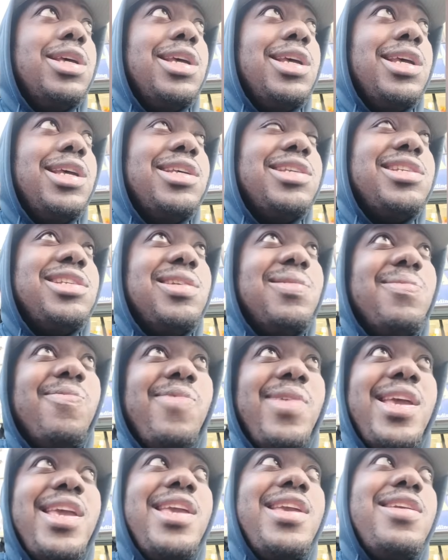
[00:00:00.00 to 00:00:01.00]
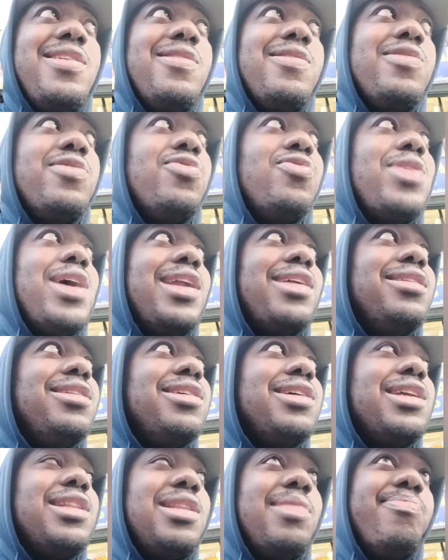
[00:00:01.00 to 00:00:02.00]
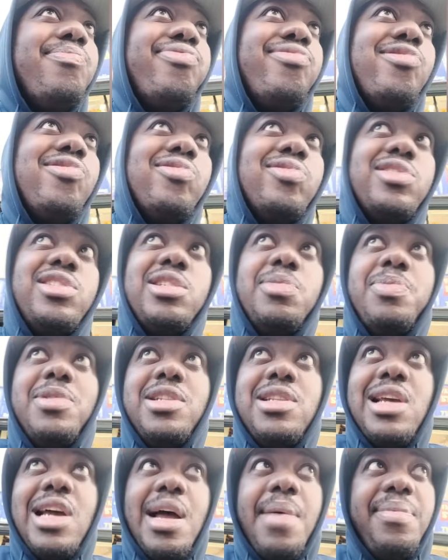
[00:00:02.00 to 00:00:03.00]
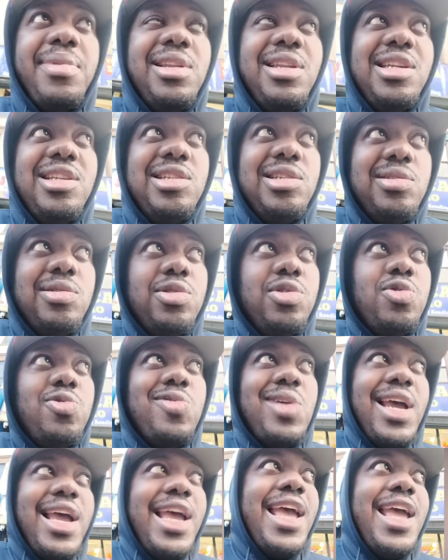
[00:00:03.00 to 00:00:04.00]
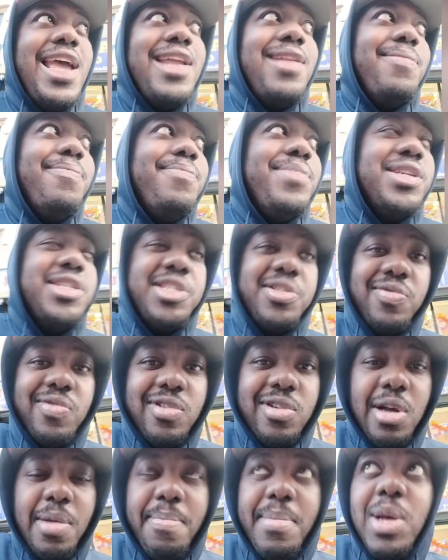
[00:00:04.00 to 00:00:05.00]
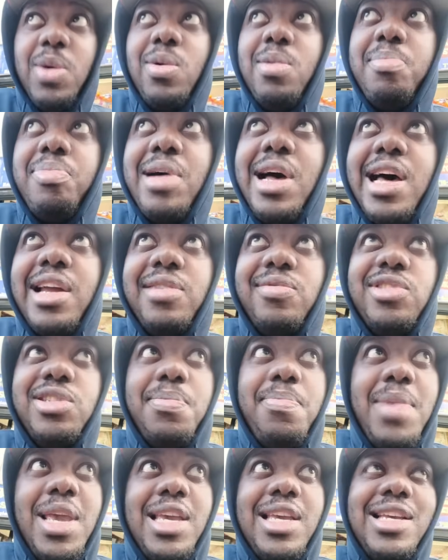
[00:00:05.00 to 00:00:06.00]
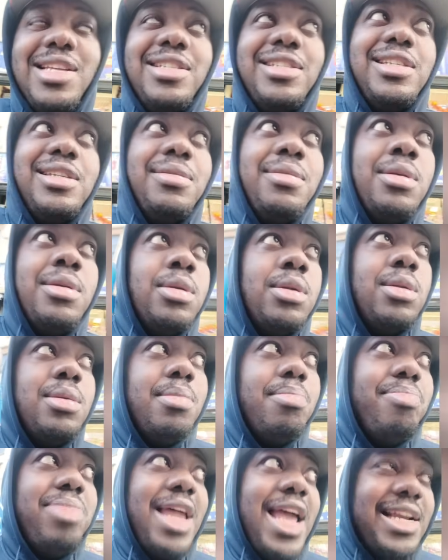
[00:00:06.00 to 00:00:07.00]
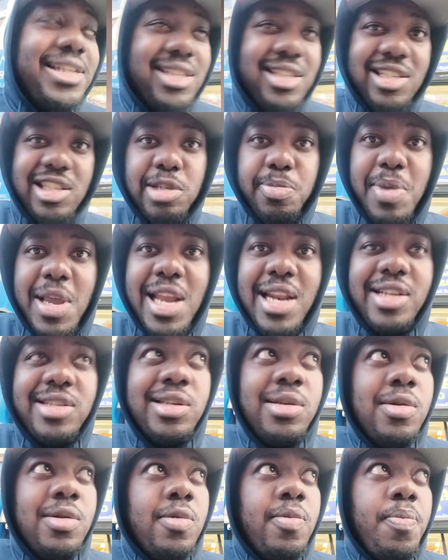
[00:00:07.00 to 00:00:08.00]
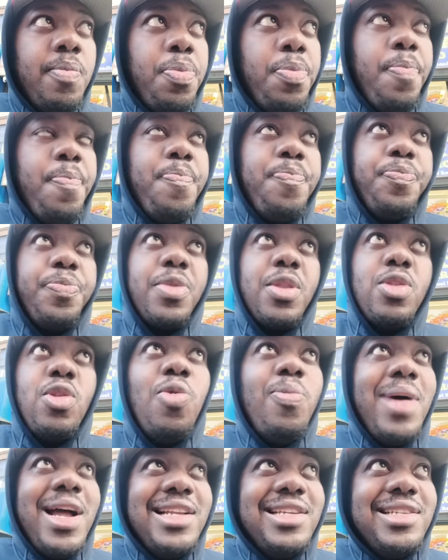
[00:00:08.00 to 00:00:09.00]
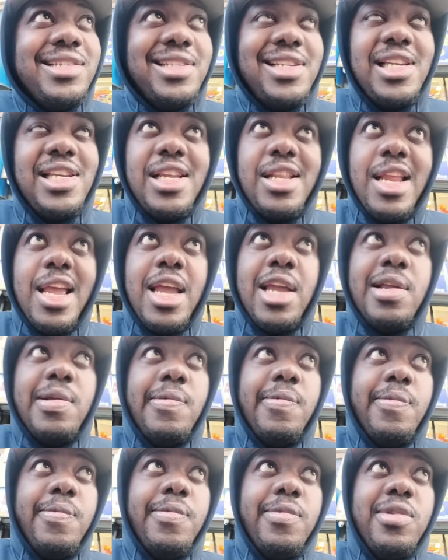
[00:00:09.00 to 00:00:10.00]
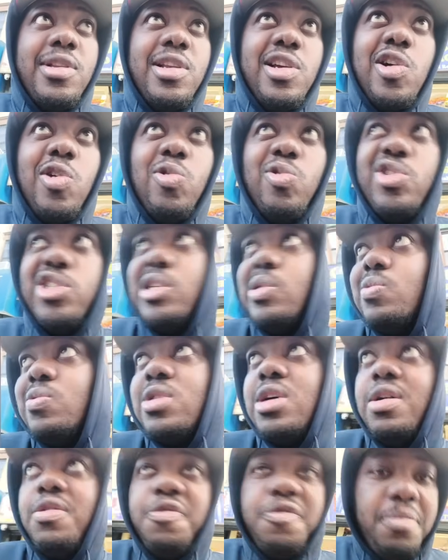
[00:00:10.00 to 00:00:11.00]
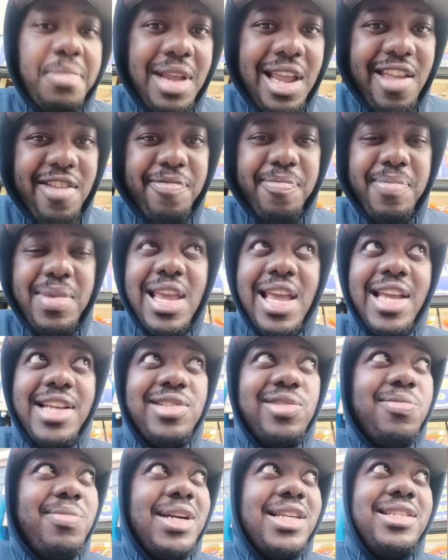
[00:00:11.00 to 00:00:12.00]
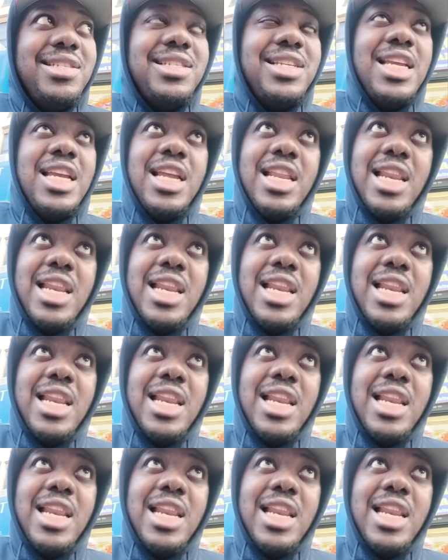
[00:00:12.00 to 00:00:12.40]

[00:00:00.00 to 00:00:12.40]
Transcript: in some way, you got to look at the Bronx as predominantly you had a mixture, a melting pot of Jamaicans and blacks and Hispanics. Nobody's saying that the culture don't come from the FBAs. Nobody's saying